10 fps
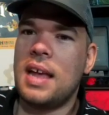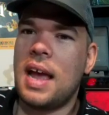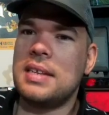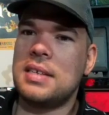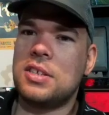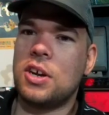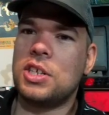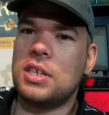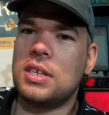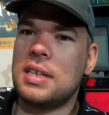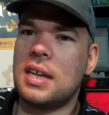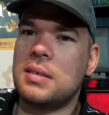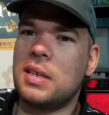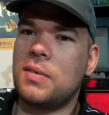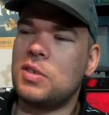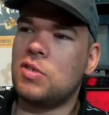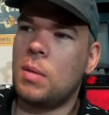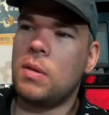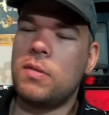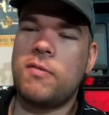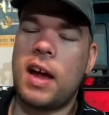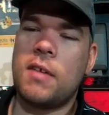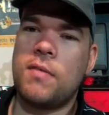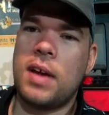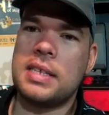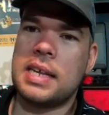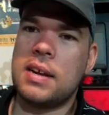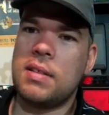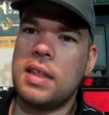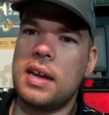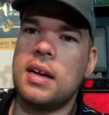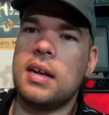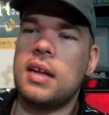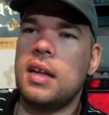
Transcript: As he's searching, he's getting himself in trouble, firefights here and there.